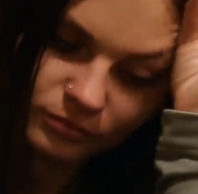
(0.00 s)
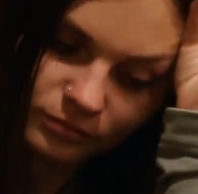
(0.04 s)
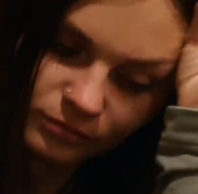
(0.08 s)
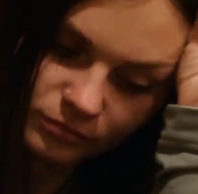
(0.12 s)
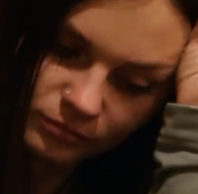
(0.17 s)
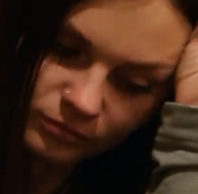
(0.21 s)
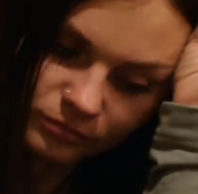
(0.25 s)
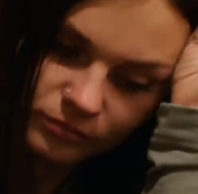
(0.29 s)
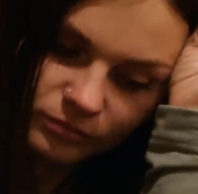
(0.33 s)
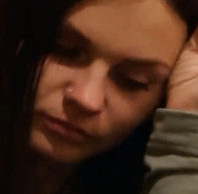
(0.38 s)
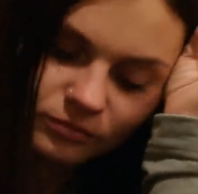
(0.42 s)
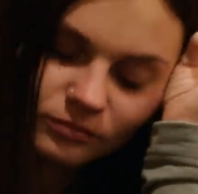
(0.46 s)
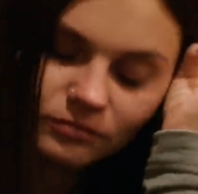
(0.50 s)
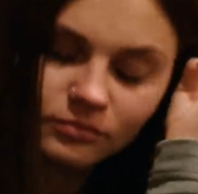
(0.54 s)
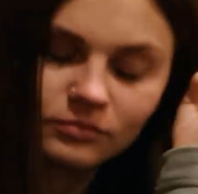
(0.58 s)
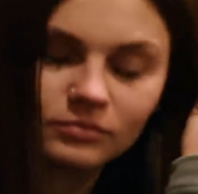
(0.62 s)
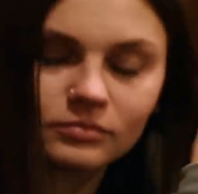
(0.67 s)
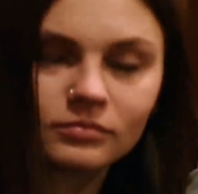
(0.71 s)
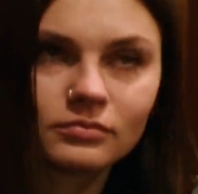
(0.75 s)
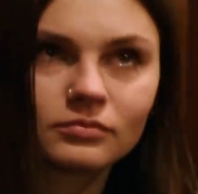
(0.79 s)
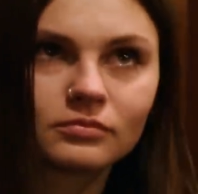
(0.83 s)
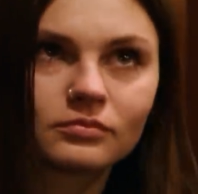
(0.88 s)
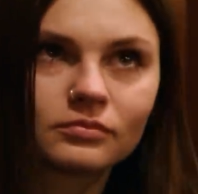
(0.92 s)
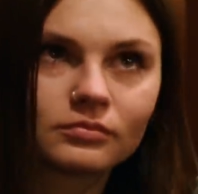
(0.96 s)

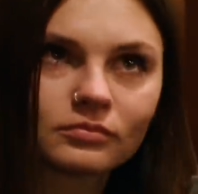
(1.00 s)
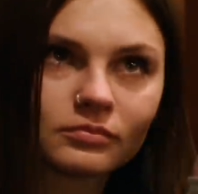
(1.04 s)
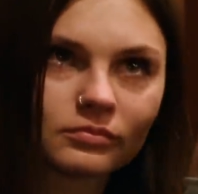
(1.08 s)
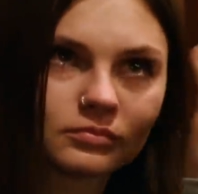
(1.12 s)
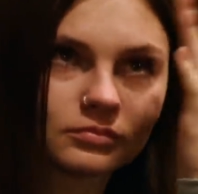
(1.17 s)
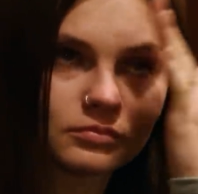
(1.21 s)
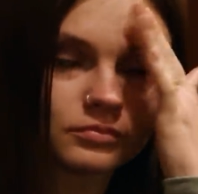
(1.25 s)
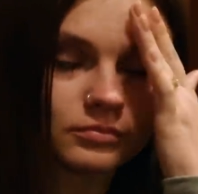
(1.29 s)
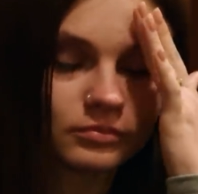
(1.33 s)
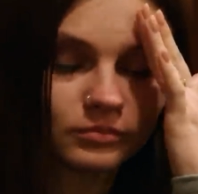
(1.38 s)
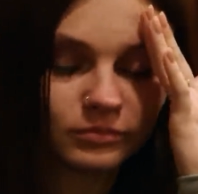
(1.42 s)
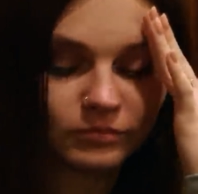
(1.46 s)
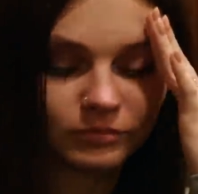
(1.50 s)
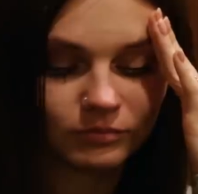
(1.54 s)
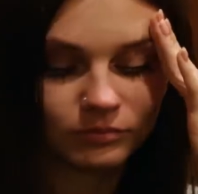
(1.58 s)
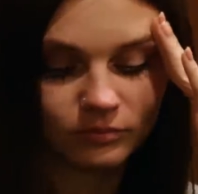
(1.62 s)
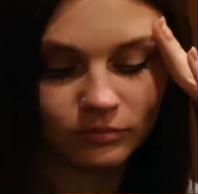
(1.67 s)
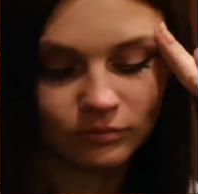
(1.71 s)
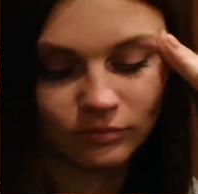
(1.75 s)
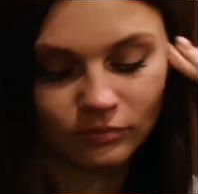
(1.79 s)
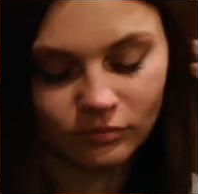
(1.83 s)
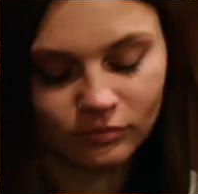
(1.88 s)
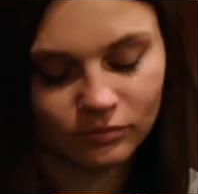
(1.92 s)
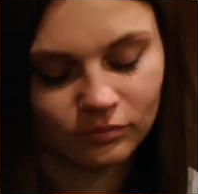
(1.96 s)

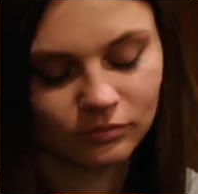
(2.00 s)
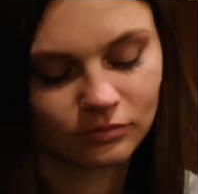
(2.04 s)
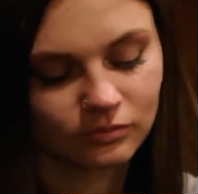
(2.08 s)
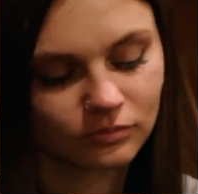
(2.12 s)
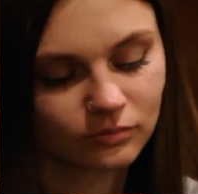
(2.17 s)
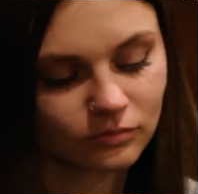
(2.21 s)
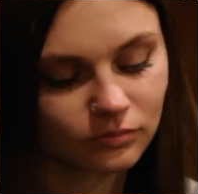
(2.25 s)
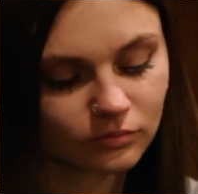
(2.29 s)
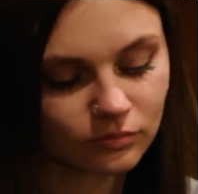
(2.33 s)
(silence)